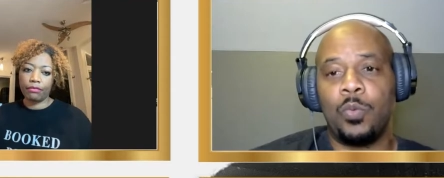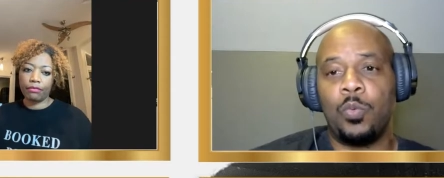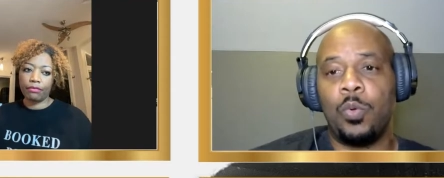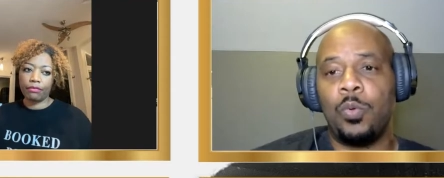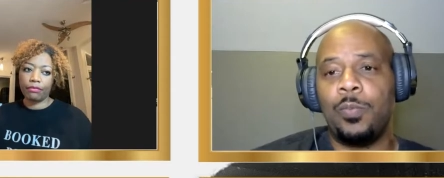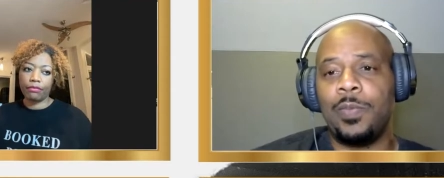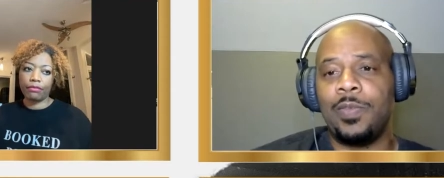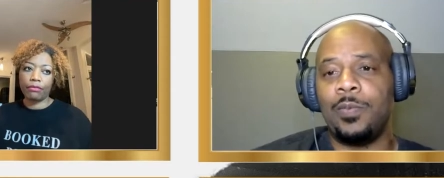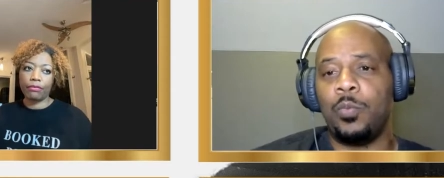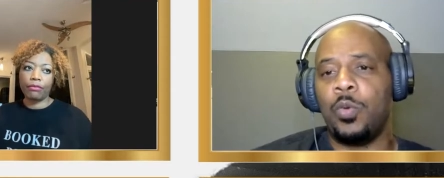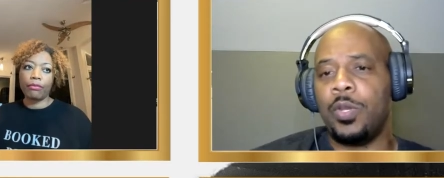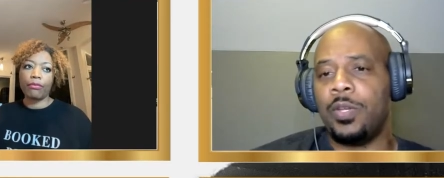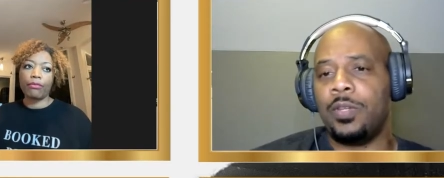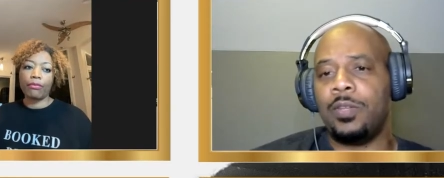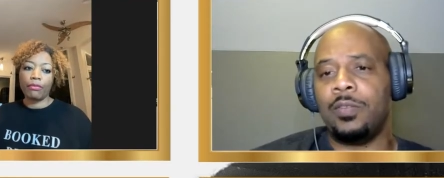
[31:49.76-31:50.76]
Speaker 1: What would be
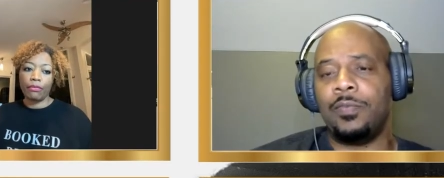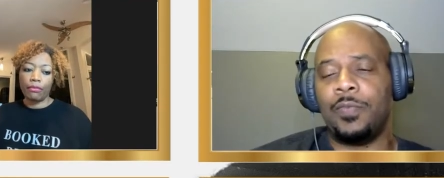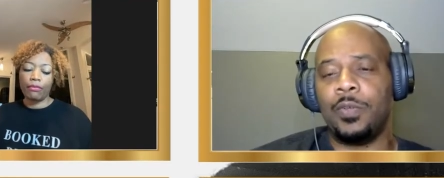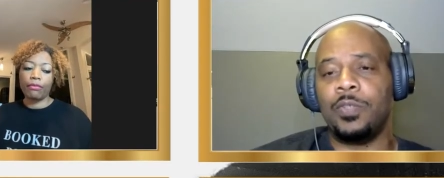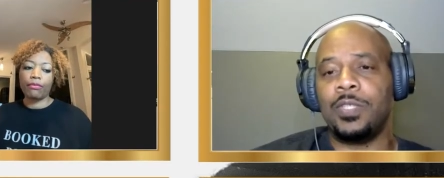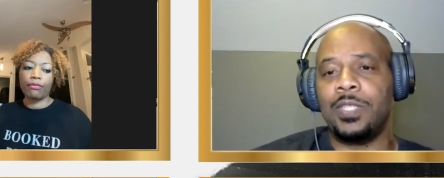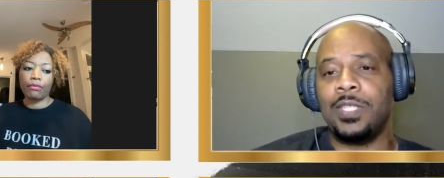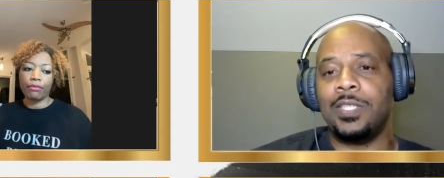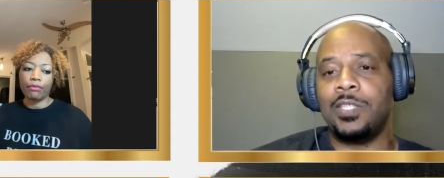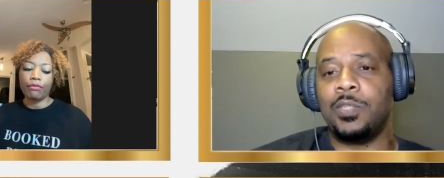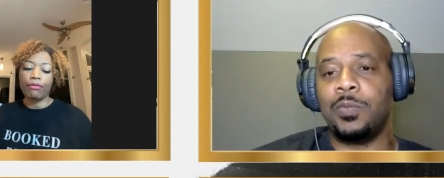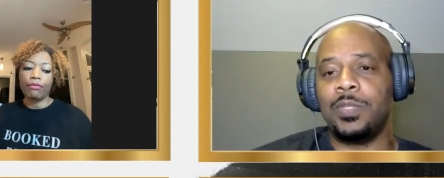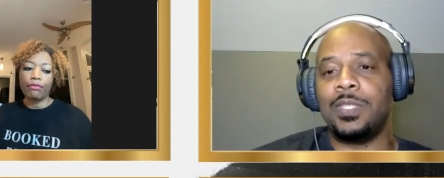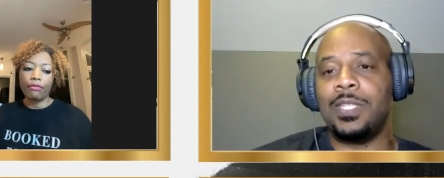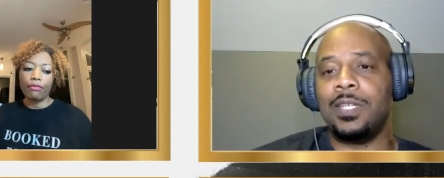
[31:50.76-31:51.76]
one of the first things you
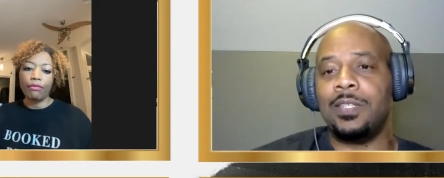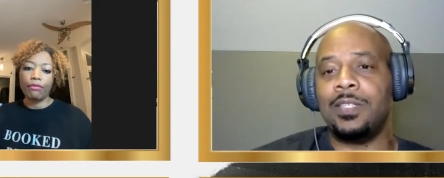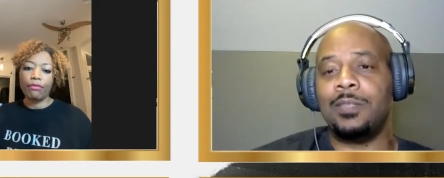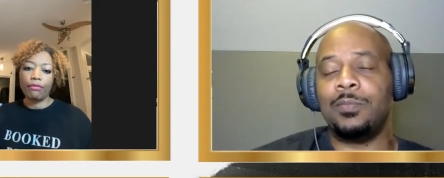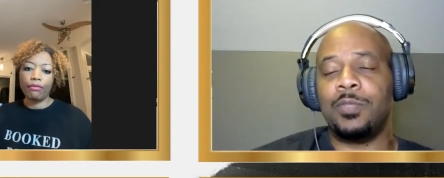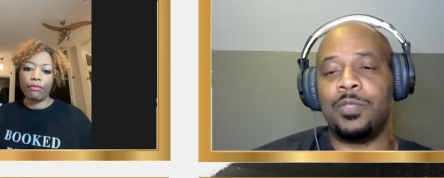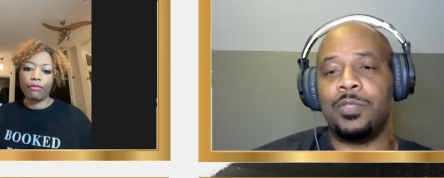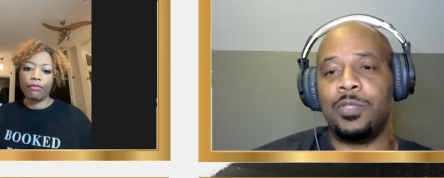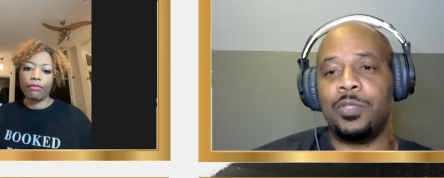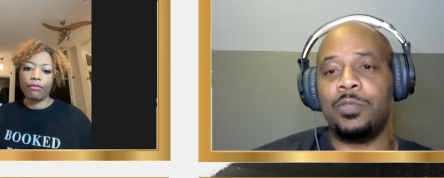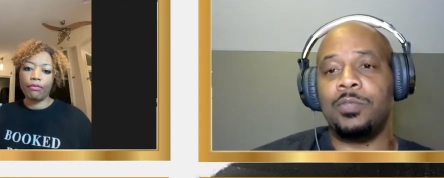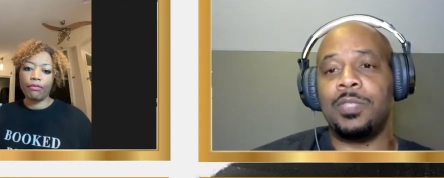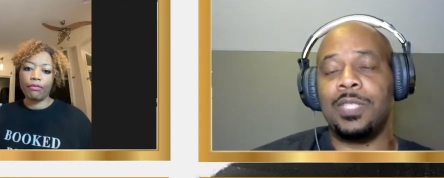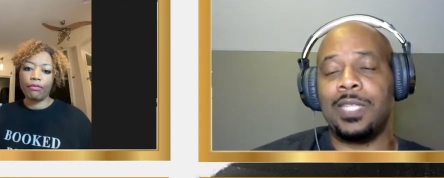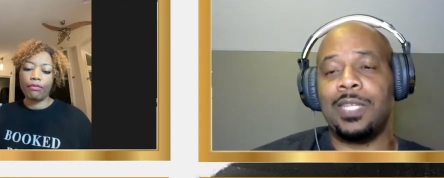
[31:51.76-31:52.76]
would tell them to do
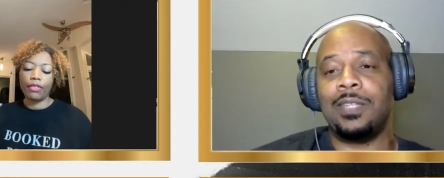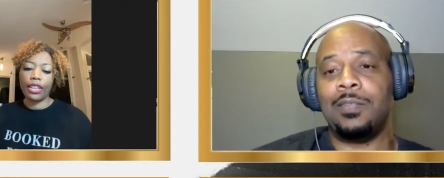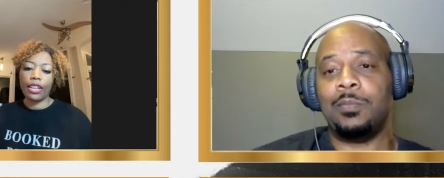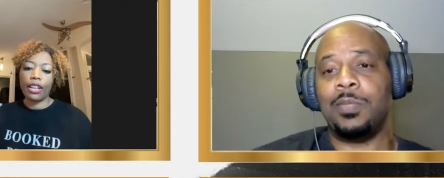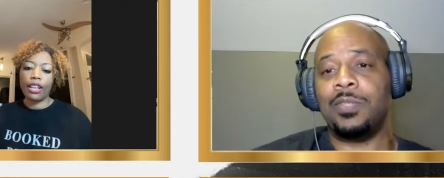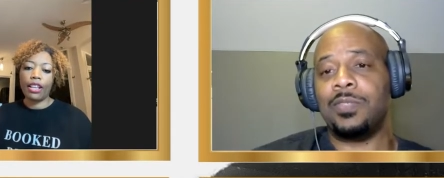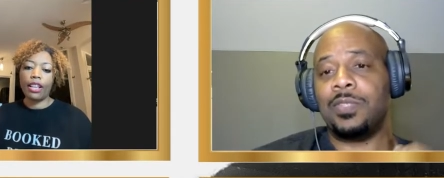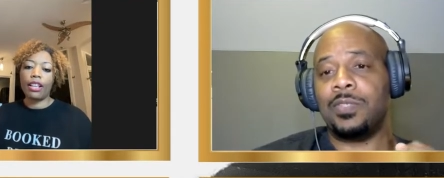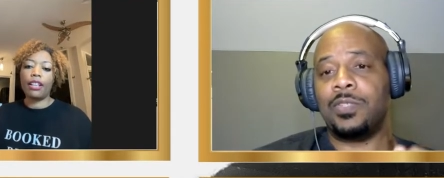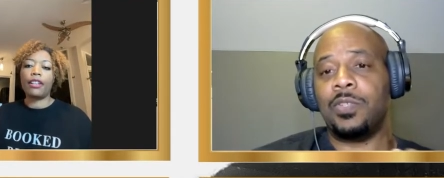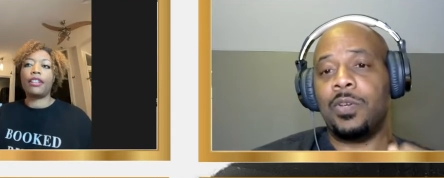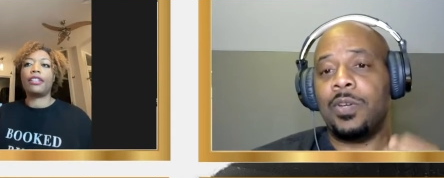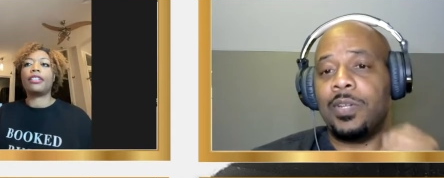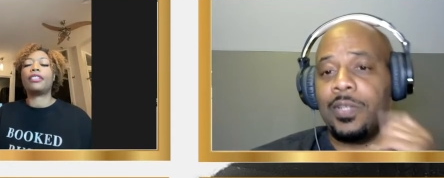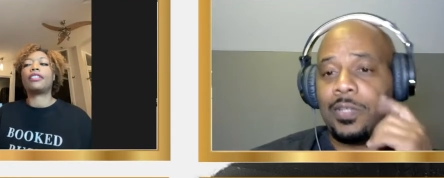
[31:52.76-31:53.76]
to get the business
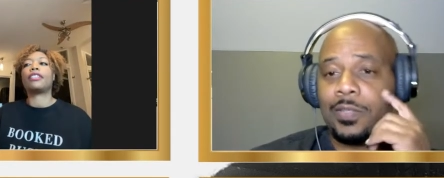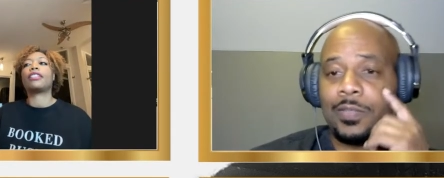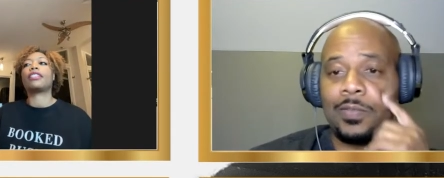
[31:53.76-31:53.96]
started?